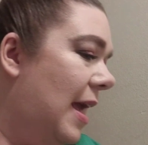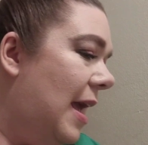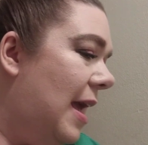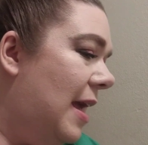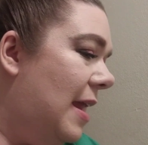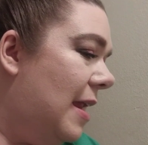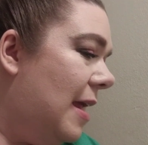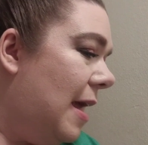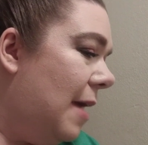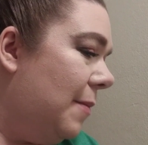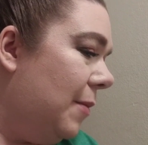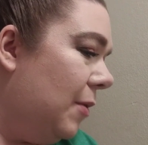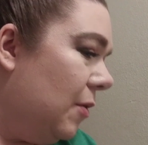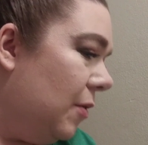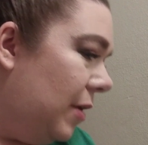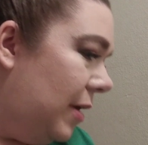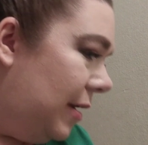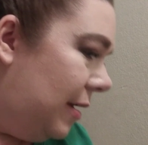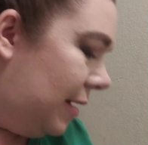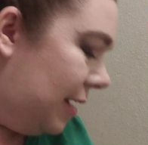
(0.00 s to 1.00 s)
And I'm
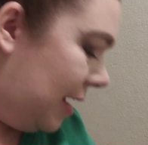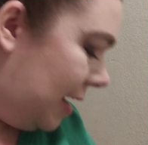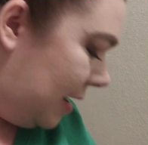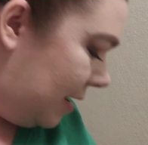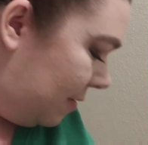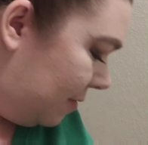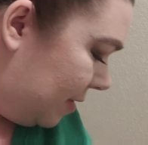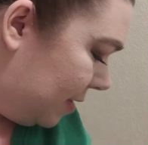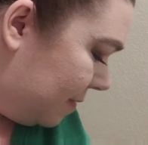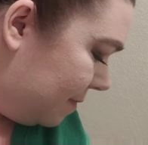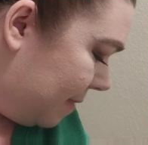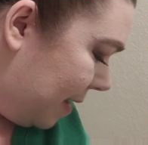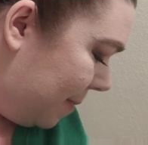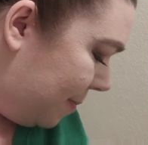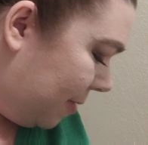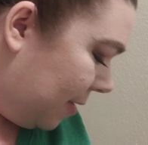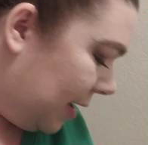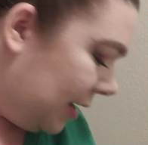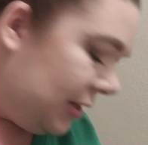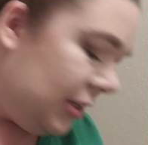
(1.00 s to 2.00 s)
going in with my
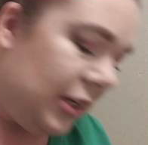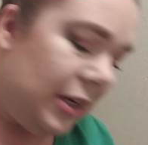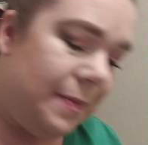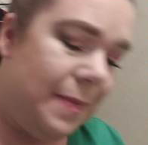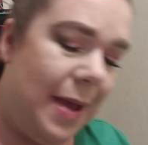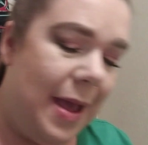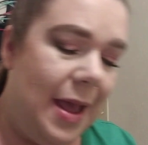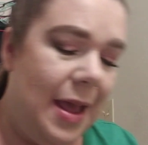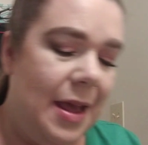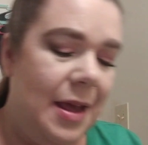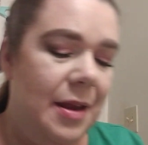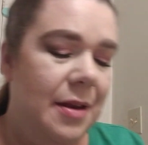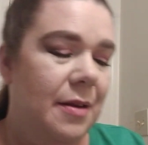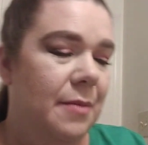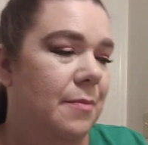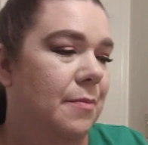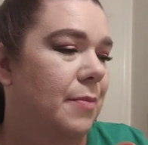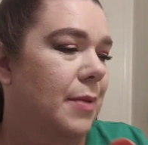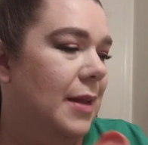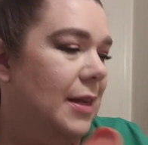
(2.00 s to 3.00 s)
project
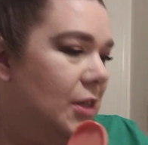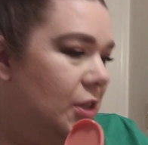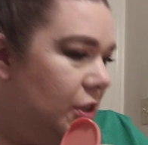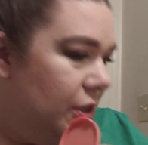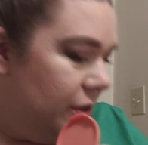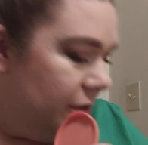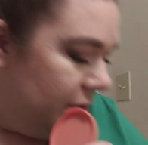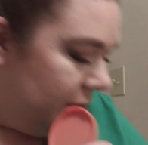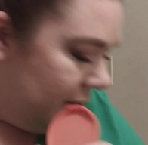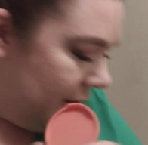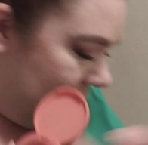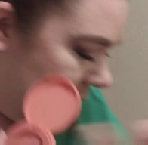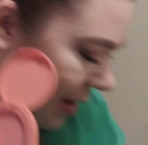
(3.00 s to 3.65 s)
pan blusher.